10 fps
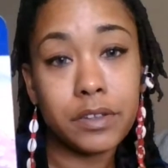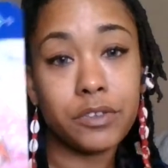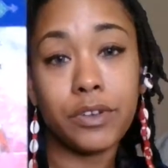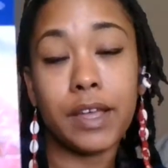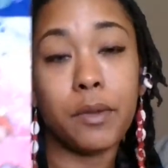
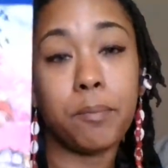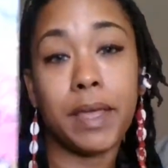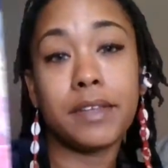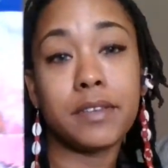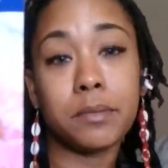trying to
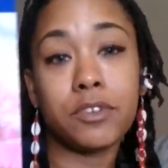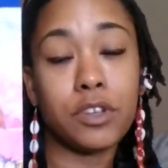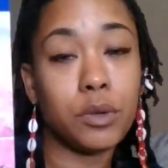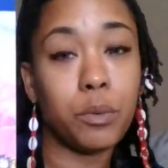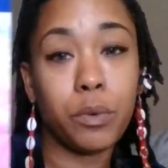make some
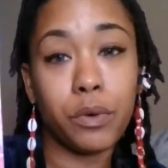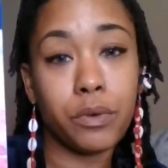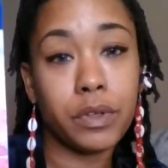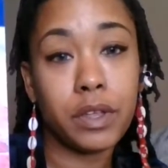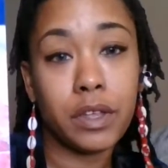shit
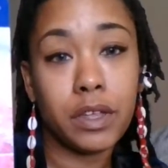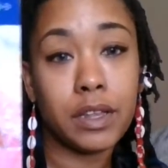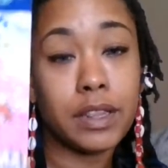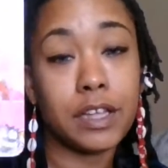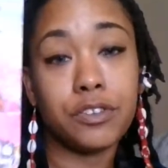work
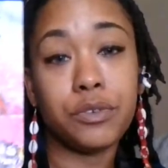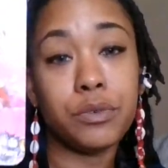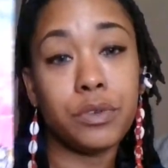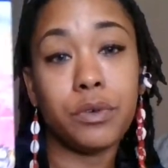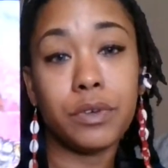that you
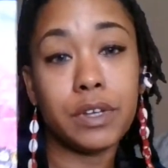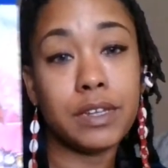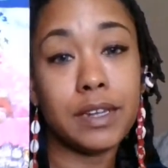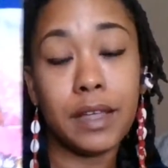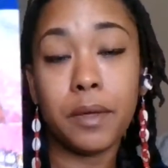know good
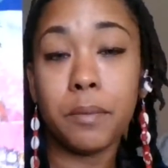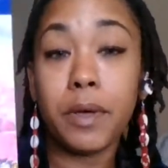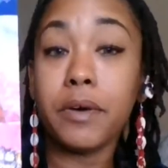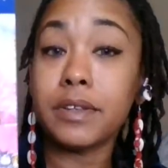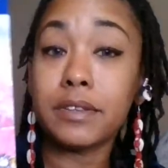and damn
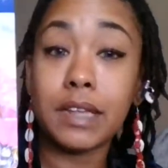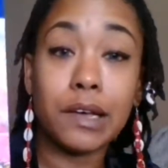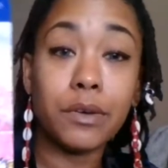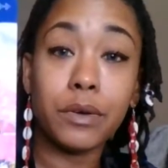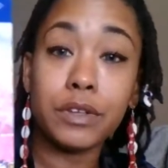well is
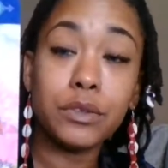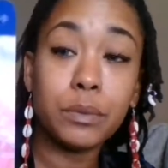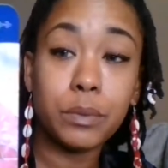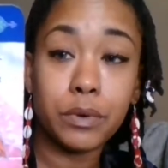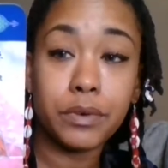not going to
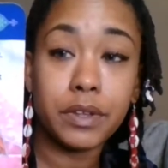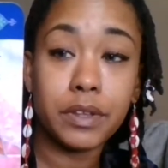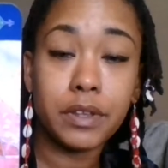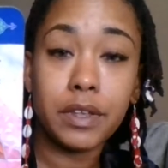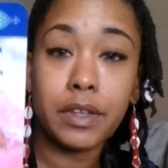work,
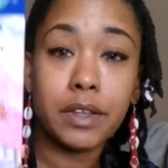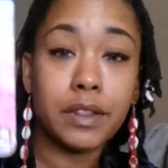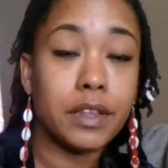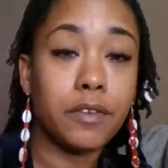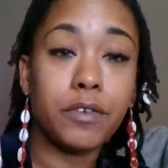
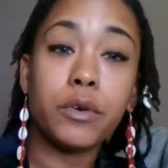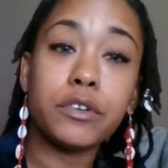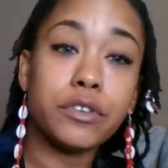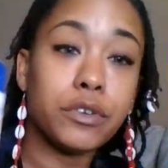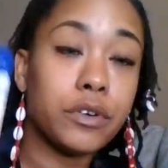then of
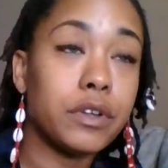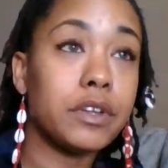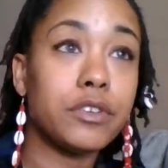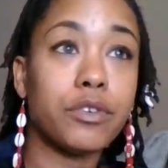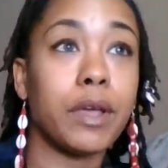course you're going
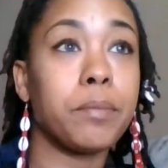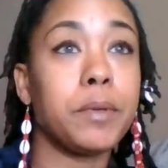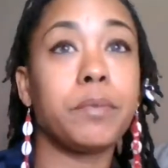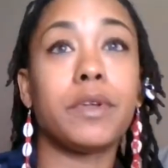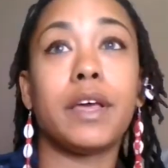to attract
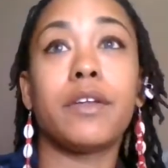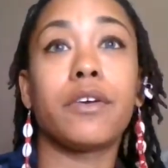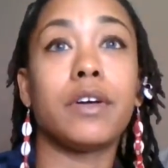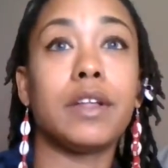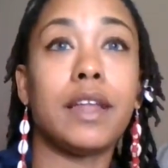people that are
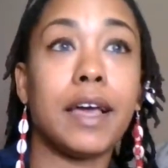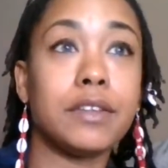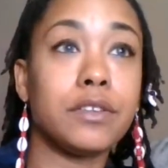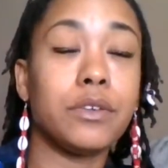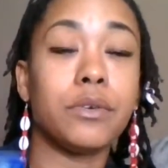going to lie
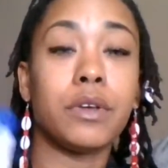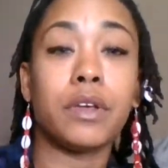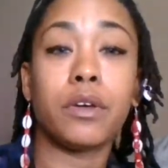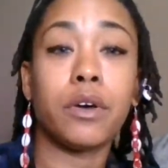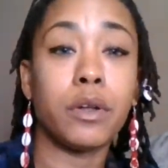to you
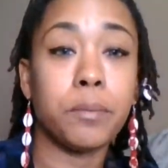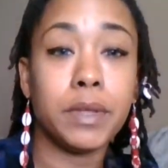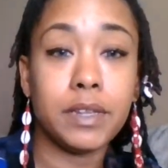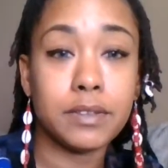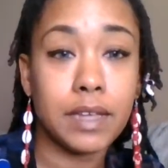and going to
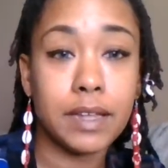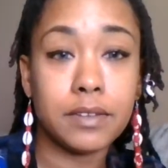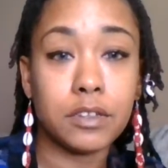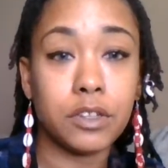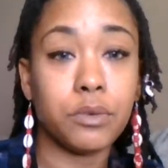be
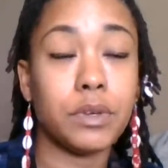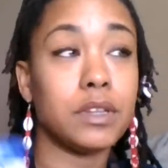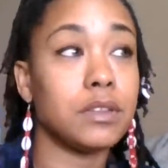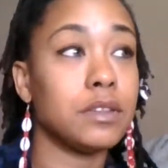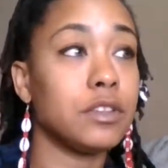dishonest to you
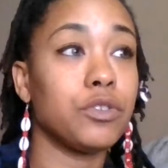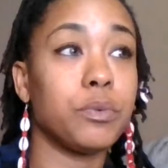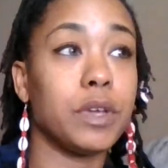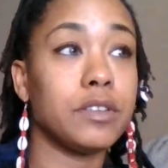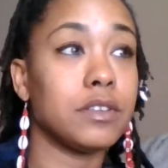in
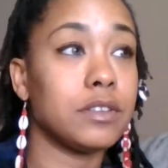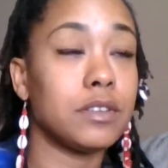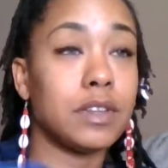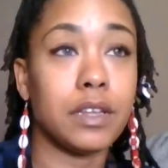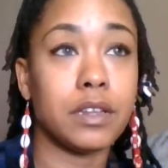situations
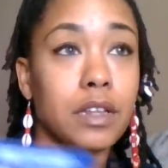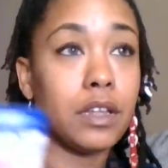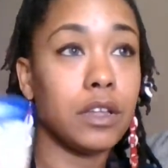that